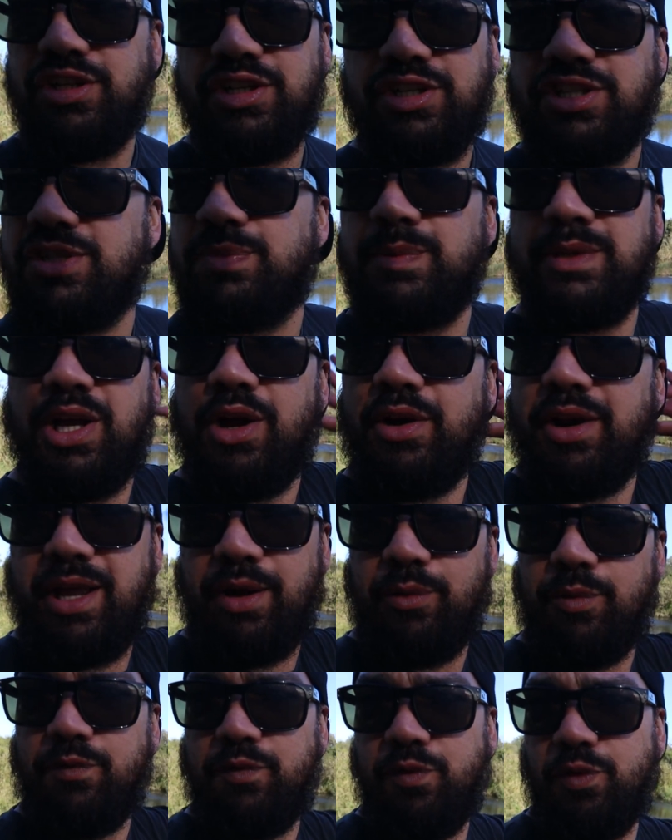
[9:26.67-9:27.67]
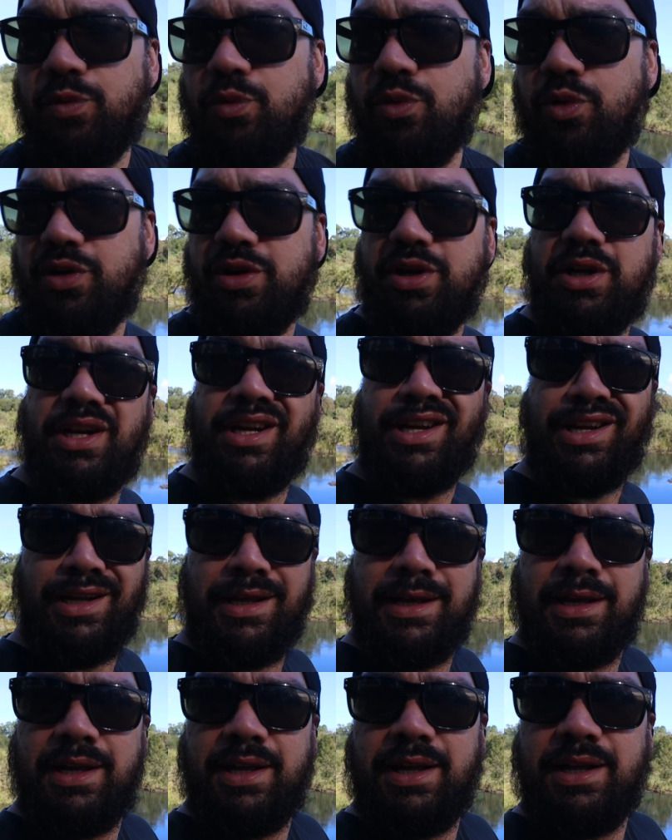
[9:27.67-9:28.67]
You can just be going out for a walk
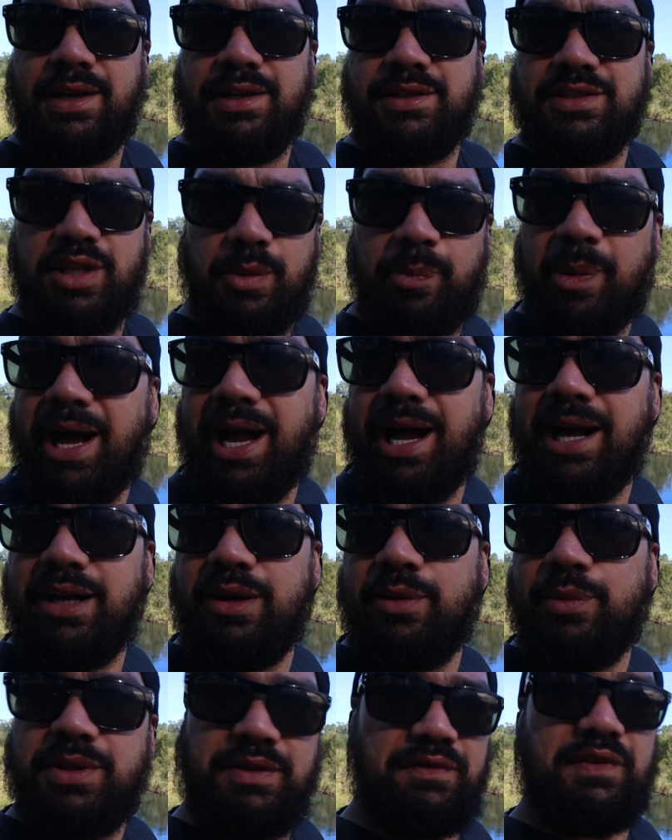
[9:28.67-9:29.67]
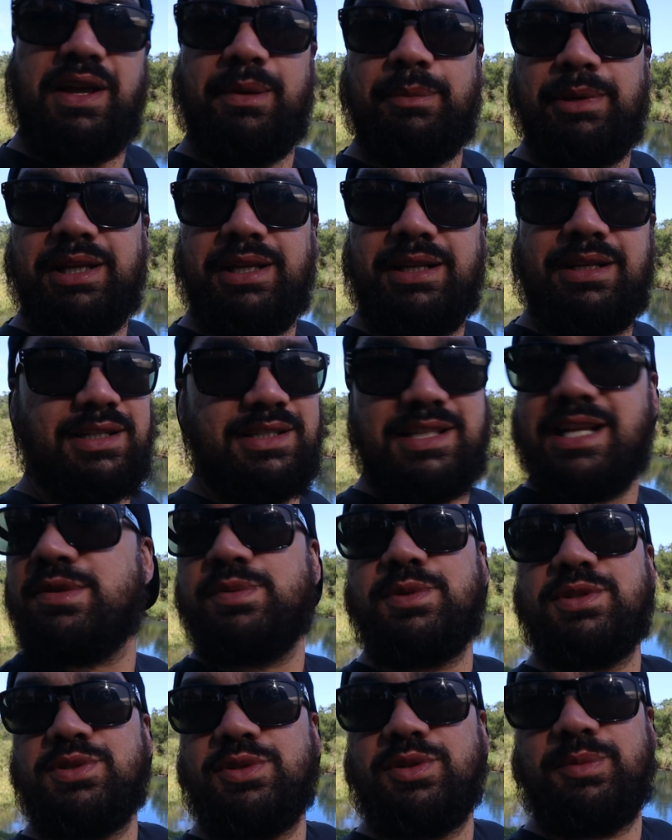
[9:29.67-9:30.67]
to the park with your family, because
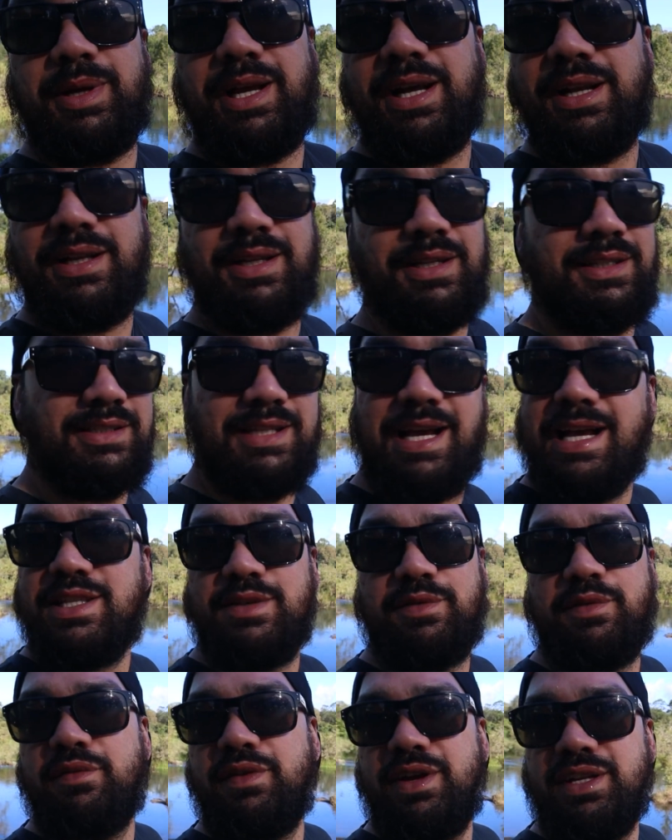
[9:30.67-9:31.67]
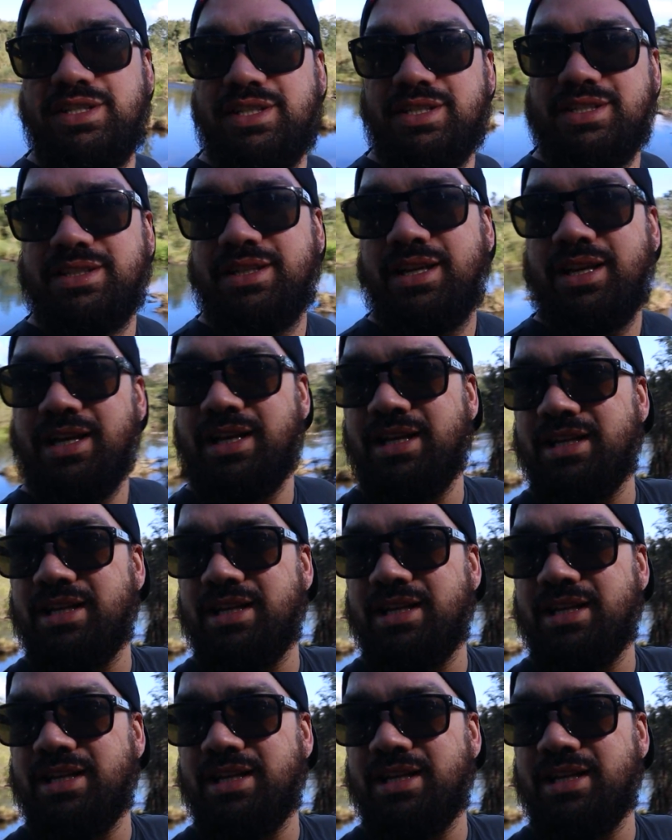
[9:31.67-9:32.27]
that's what it's all about. Days of Adventures.